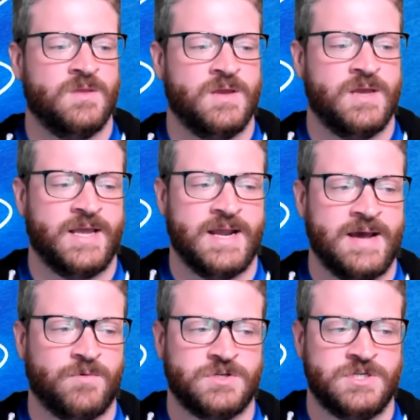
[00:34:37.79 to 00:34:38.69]
And again, I
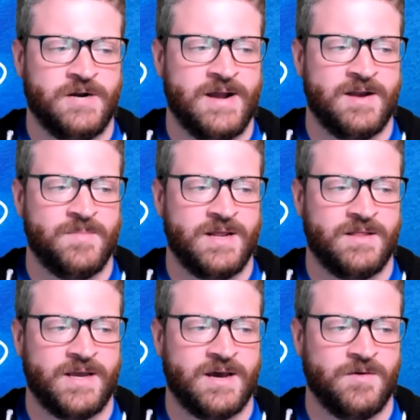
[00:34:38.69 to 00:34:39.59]
will share it out
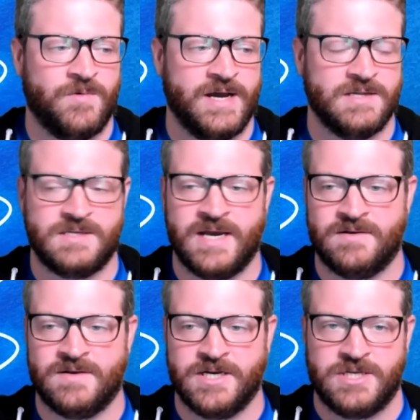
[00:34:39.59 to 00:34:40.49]
immediately. Otherwise,
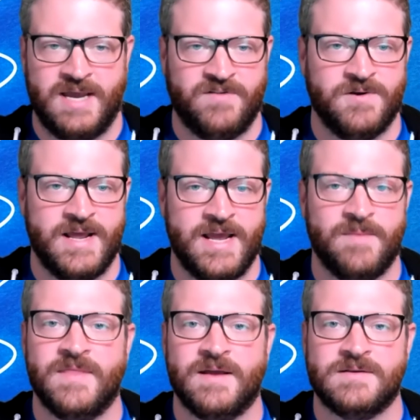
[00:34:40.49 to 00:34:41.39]
I just have your name
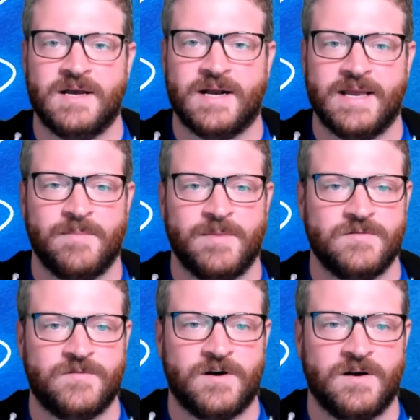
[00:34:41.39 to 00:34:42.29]
and that's not going to get me too
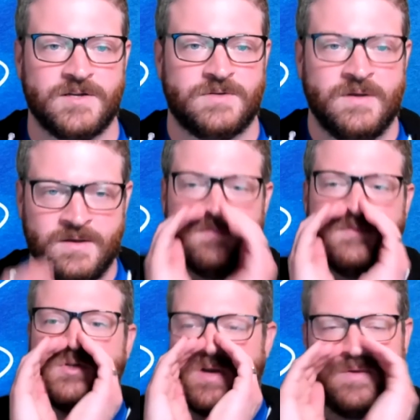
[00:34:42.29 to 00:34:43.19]
far. I'll just
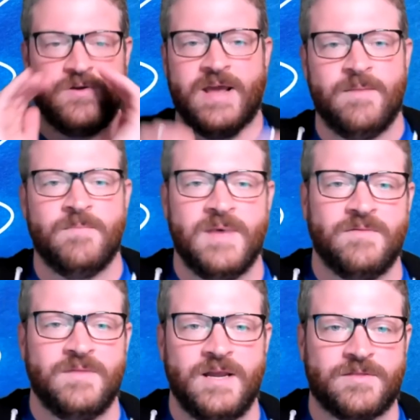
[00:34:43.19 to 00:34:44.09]
scream your name out in
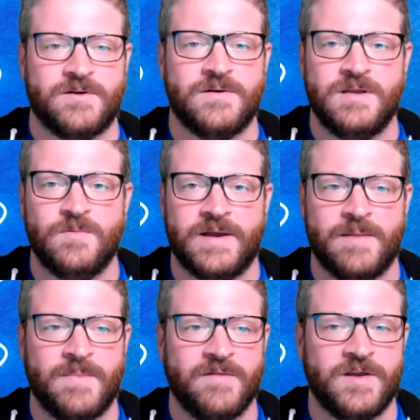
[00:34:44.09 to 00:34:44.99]
the ether. You won't get
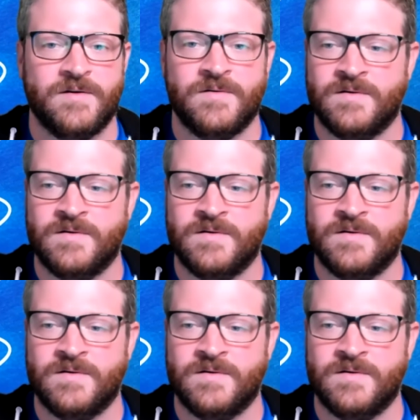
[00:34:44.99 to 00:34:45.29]
my video.